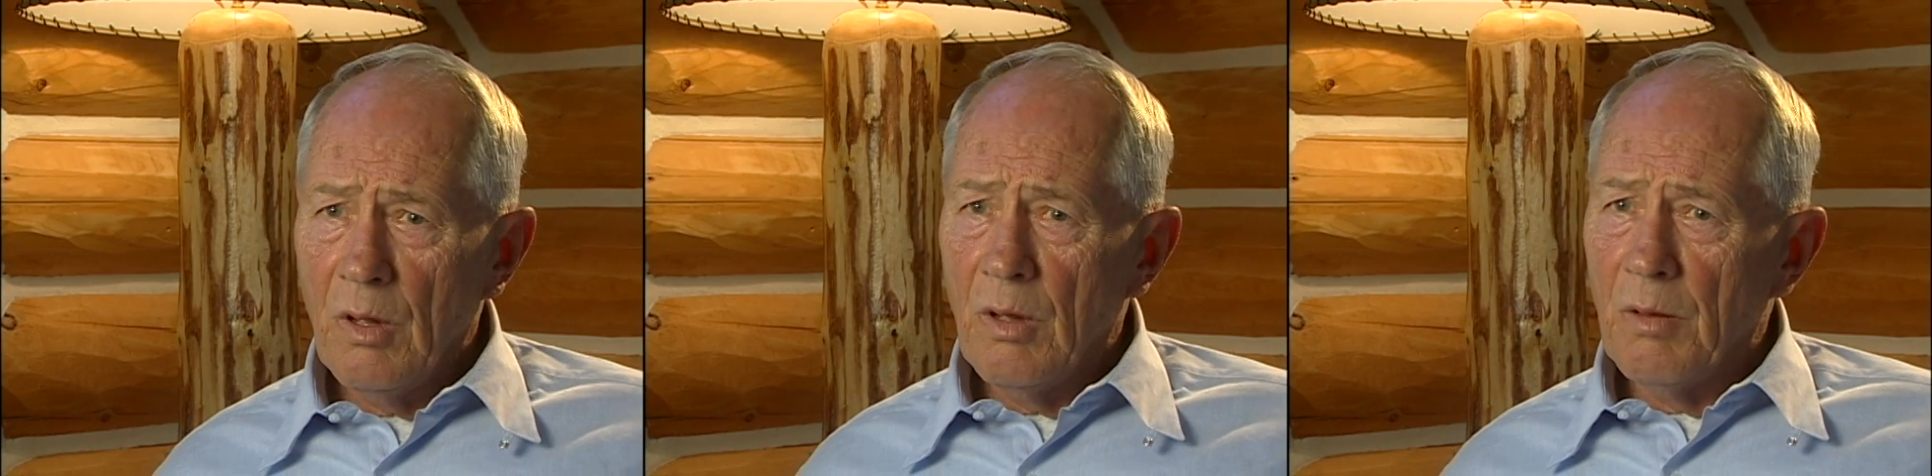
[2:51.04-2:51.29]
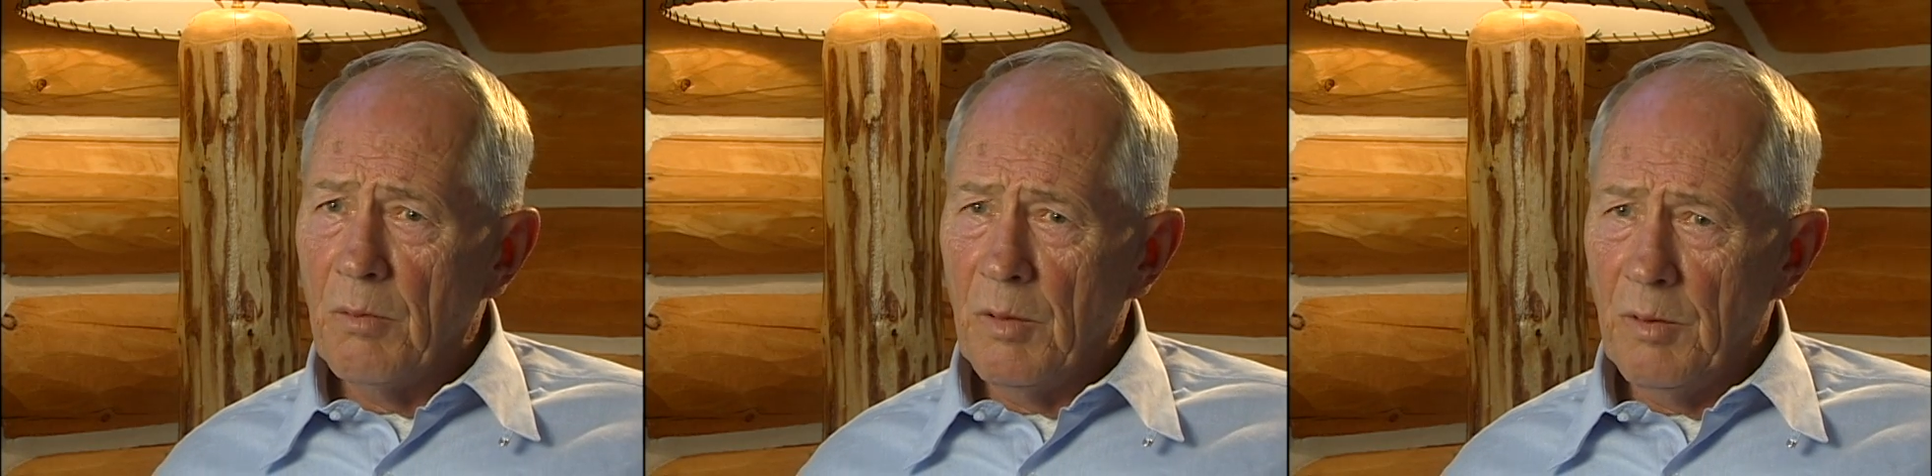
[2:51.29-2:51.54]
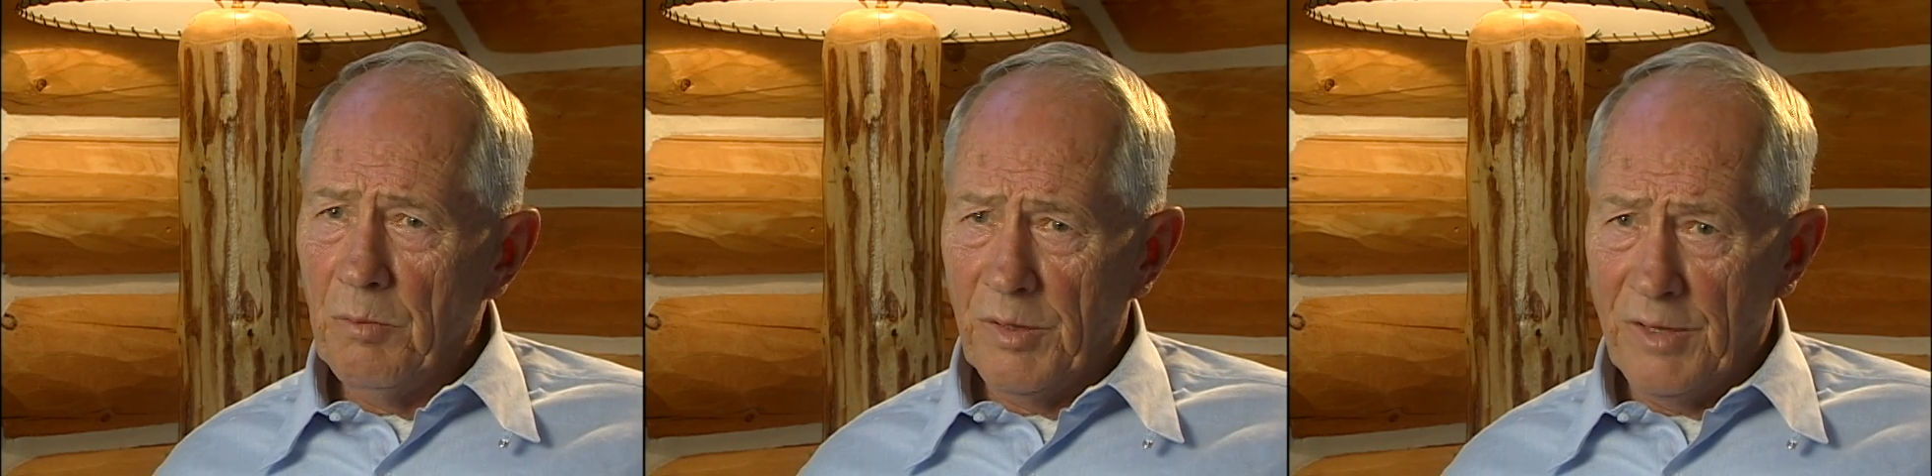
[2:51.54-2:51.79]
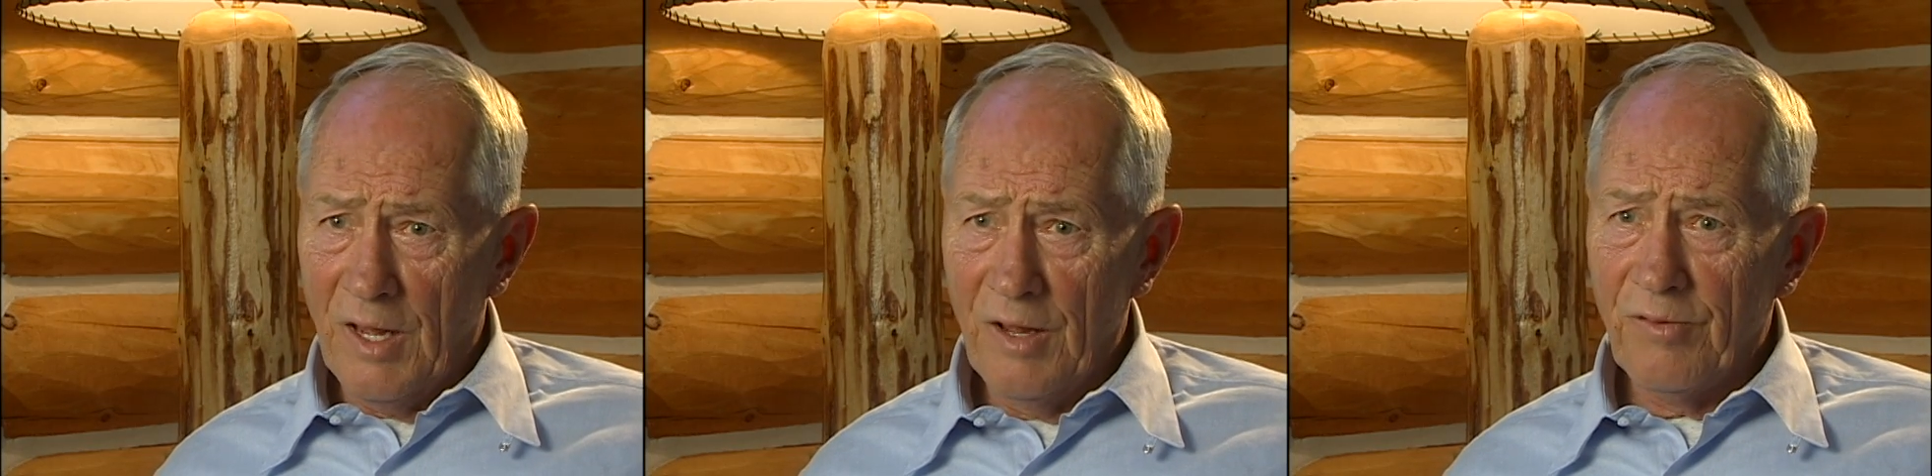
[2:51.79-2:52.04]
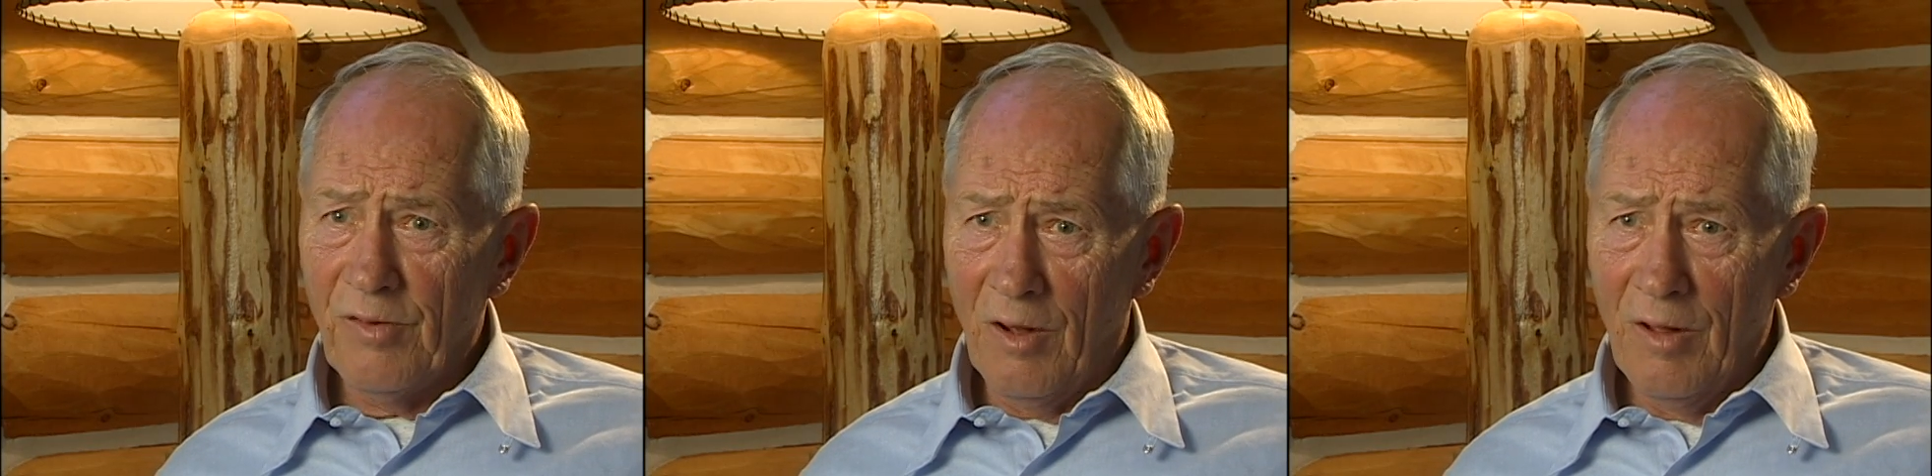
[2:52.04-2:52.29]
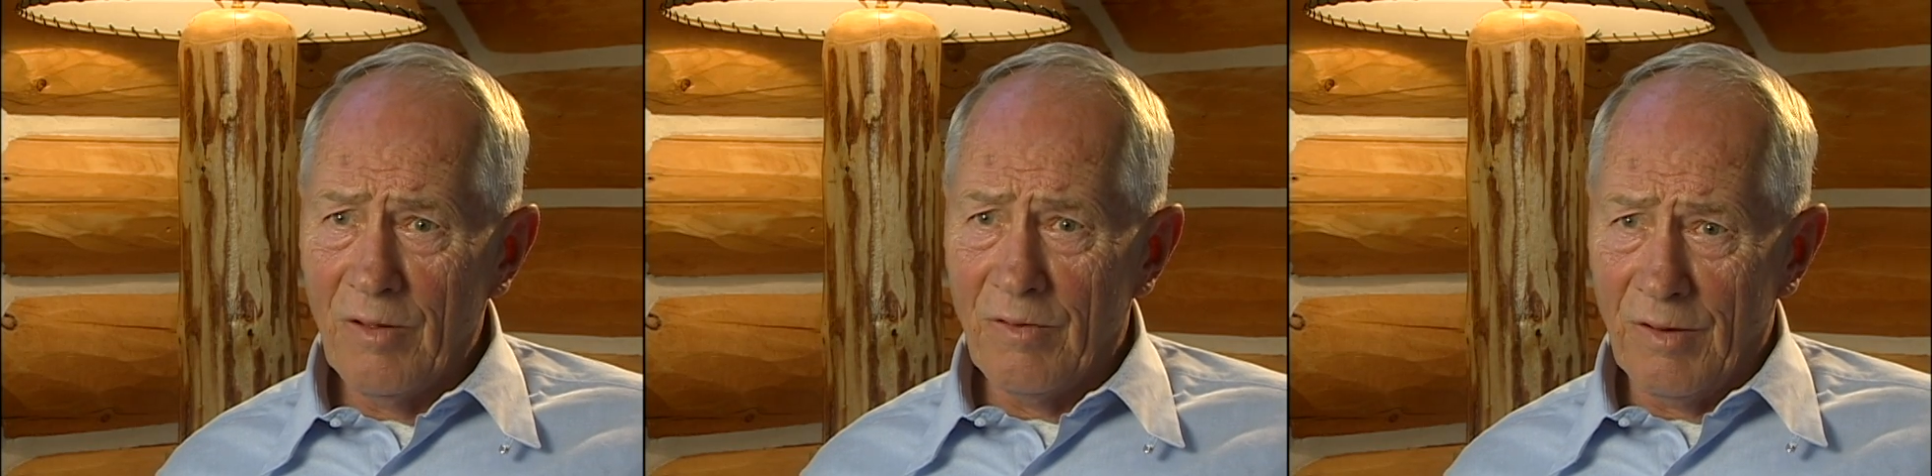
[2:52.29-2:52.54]
But that's
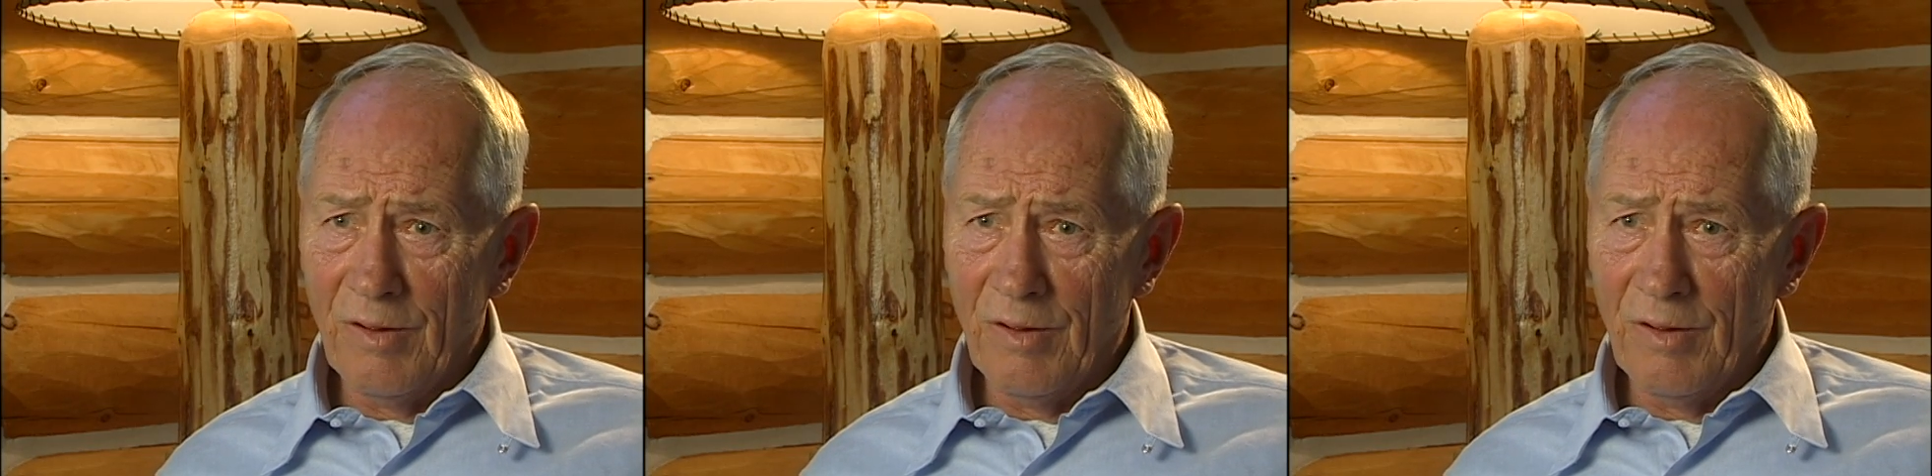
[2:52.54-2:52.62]
all there